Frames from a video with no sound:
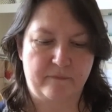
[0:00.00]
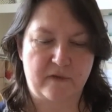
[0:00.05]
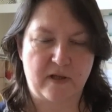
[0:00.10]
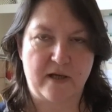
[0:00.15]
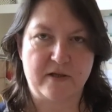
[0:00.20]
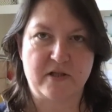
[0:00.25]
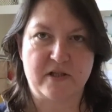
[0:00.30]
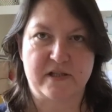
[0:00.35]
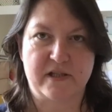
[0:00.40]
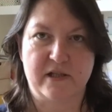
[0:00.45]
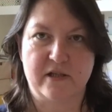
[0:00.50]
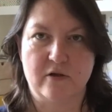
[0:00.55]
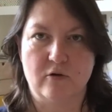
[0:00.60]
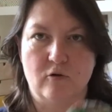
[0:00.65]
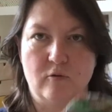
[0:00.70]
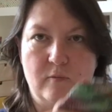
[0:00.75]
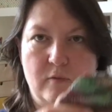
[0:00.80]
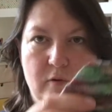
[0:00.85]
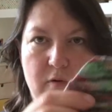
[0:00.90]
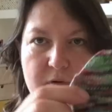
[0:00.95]
just did a
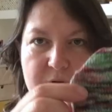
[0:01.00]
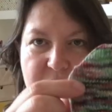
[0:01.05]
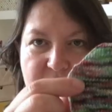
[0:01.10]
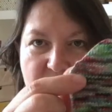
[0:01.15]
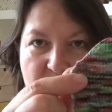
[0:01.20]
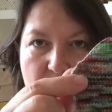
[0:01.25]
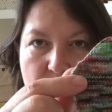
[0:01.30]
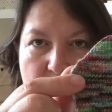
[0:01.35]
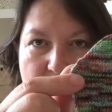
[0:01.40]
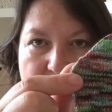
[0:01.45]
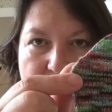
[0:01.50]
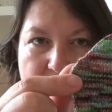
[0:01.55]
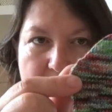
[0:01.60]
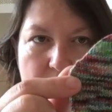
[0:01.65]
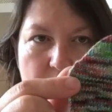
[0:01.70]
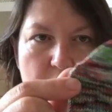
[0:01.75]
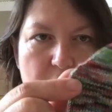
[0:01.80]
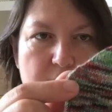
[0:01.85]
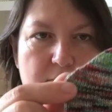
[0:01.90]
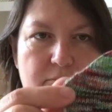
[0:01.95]
normal square
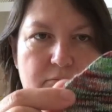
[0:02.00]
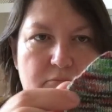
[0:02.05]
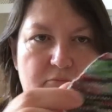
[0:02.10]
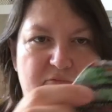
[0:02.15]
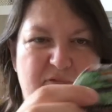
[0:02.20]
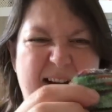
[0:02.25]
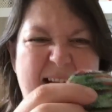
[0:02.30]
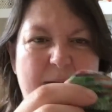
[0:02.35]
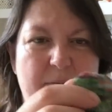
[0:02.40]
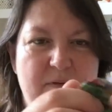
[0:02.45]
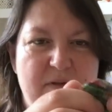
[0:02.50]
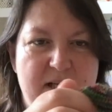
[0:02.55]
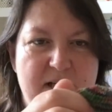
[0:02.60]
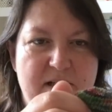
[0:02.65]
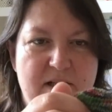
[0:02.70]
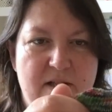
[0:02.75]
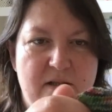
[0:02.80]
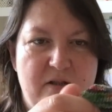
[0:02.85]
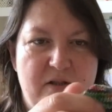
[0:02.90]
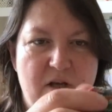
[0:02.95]
or
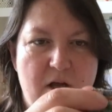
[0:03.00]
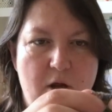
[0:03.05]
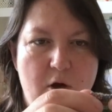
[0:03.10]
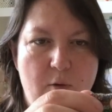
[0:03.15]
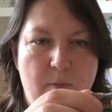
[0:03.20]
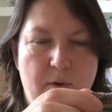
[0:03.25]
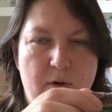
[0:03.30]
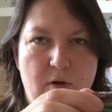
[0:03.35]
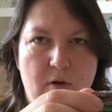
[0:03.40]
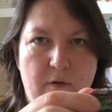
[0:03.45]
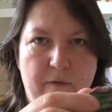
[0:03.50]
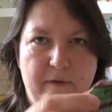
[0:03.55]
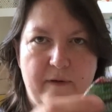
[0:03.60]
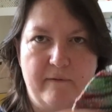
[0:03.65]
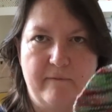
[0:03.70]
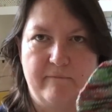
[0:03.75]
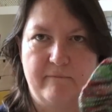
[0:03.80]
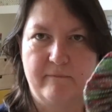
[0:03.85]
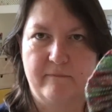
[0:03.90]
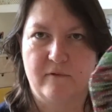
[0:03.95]
rounded toe, but not
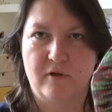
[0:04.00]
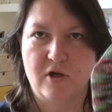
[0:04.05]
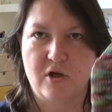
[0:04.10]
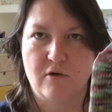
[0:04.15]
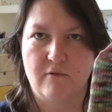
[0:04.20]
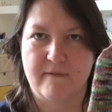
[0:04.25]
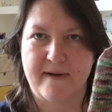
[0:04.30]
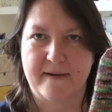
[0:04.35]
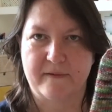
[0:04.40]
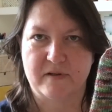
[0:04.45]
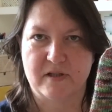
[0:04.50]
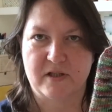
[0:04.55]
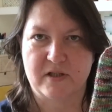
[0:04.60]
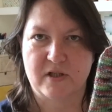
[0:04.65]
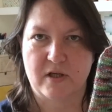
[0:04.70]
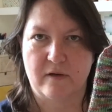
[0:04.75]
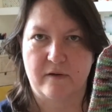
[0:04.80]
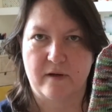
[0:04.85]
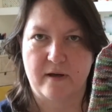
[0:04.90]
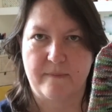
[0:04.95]
the new rounded
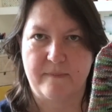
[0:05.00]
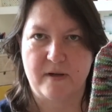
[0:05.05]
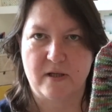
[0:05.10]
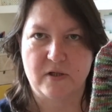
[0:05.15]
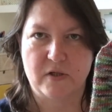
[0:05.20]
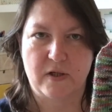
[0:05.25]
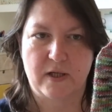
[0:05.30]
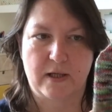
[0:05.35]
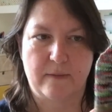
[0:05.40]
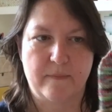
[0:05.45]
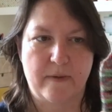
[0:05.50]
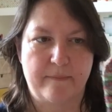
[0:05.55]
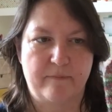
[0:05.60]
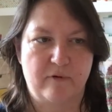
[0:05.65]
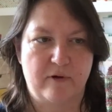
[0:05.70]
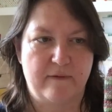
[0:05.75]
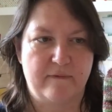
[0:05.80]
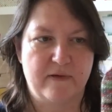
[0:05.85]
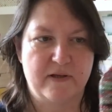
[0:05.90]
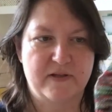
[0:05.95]
toe that I've been doing in my
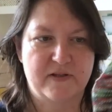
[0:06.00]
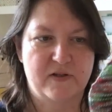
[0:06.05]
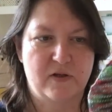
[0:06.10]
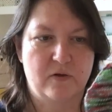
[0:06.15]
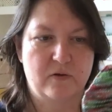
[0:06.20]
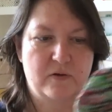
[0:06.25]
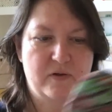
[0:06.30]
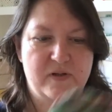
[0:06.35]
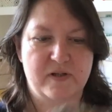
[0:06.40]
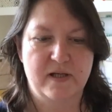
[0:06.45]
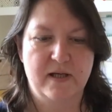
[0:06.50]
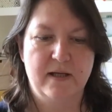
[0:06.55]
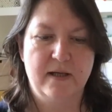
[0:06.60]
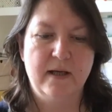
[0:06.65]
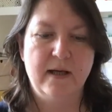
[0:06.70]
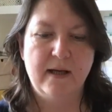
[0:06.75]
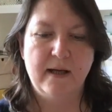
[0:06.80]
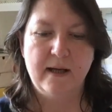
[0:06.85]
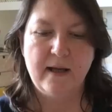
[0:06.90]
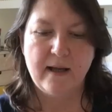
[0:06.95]
previous socks.
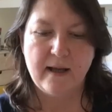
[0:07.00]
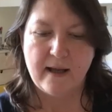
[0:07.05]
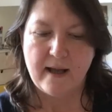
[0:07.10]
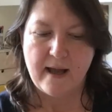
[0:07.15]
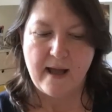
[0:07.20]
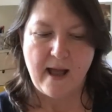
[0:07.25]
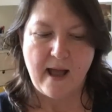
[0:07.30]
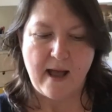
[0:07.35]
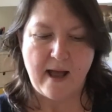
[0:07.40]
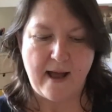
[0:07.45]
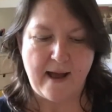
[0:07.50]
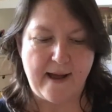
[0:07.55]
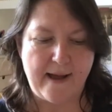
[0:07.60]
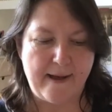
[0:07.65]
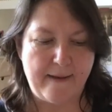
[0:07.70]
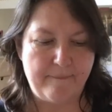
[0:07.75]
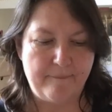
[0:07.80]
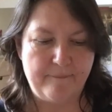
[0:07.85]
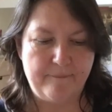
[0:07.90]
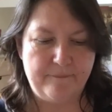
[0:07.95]

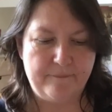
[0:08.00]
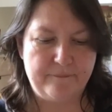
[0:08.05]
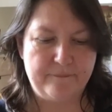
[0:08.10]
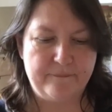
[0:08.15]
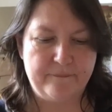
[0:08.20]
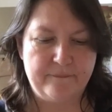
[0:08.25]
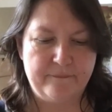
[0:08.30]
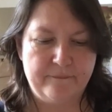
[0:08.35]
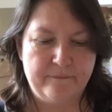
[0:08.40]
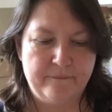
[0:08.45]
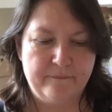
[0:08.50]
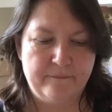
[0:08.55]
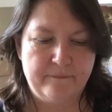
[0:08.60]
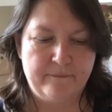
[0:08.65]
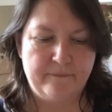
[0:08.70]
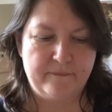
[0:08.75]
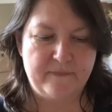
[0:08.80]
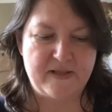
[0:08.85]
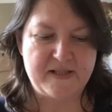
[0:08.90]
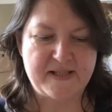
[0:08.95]

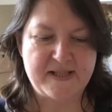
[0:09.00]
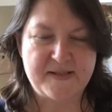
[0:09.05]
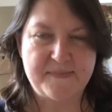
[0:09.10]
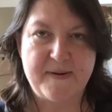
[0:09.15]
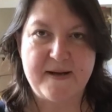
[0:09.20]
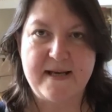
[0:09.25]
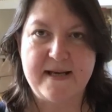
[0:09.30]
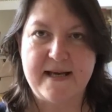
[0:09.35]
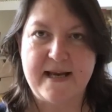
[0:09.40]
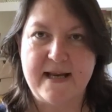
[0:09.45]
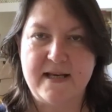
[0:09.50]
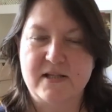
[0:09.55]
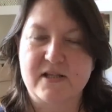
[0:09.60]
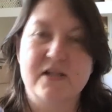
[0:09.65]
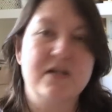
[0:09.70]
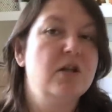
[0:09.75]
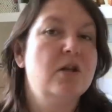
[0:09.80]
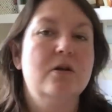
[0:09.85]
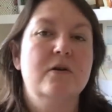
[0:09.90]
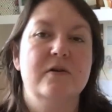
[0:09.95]
This has been
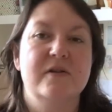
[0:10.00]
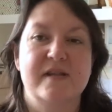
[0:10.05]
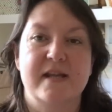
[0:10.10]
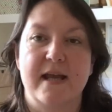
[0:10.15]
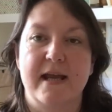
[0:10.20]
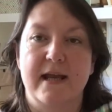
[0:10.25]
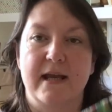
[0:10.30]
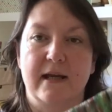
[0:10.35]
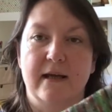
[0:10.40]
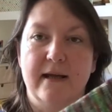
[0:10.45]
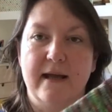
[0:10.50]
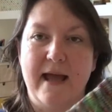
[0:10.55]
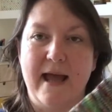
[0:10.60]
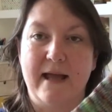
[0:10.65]
knit using